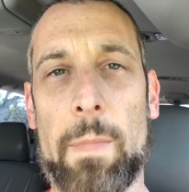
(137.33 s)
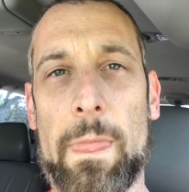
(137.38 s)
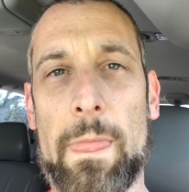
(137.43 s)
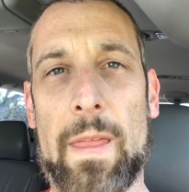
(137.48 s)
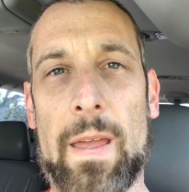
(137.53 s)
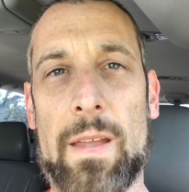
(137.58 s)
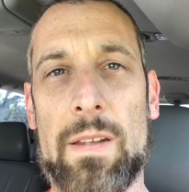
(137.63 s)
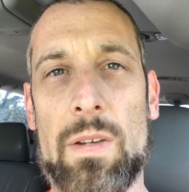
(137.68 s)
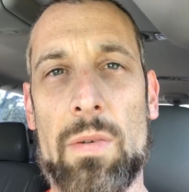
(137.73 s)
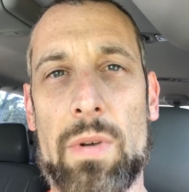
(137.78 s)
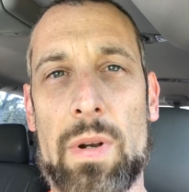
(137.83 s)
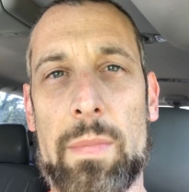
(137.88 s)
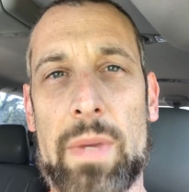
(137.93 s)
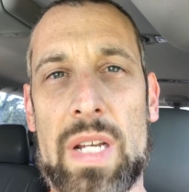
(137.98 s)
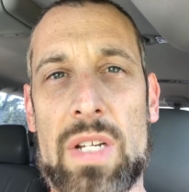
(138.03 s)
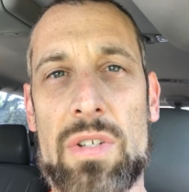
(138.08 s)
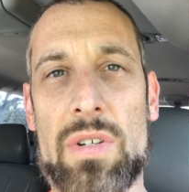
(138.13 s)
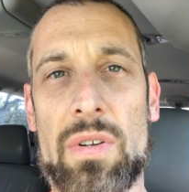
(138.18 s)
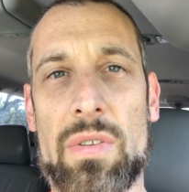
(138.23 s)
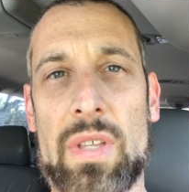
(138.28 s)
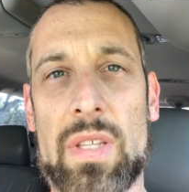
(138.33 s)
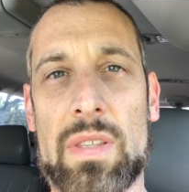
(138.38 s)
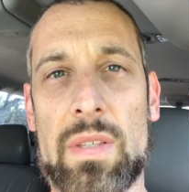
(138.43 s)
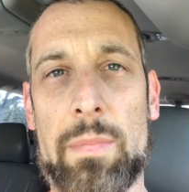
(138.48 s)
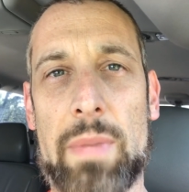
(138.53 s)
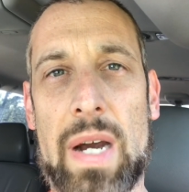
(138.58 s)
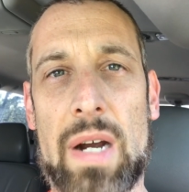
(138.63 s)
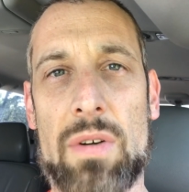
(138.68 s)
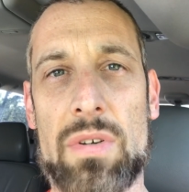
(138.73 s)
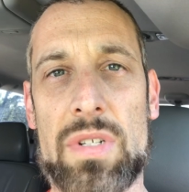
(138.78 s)
And you want to make sure that the
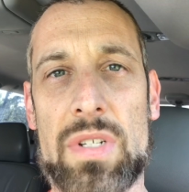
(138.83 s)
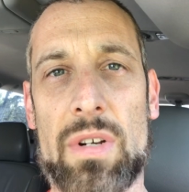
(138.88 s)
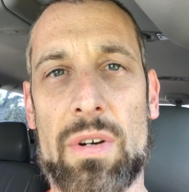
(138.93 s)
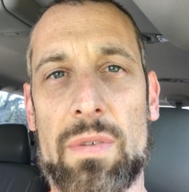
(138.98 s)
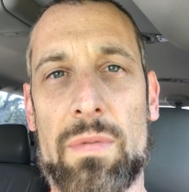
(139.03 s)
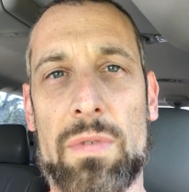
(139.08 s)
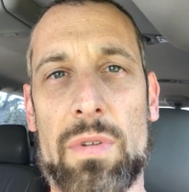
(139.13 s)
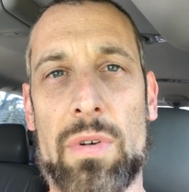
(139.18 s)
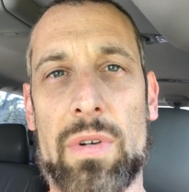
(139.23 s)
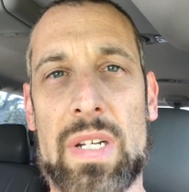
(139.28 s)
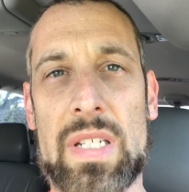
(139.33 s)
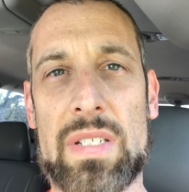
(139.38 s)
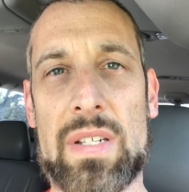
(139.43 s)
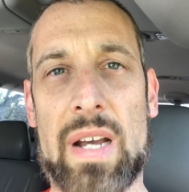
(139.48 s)
power steering fluid is